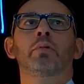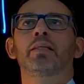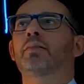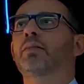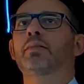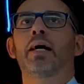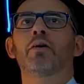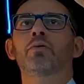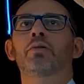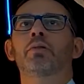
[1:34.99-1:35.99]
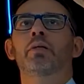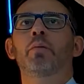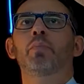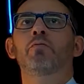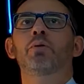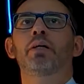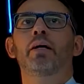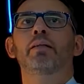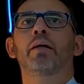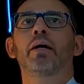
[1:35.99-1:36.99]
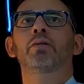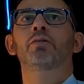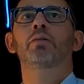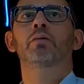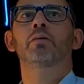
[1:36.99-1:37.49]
as it turns out, can be fully characterized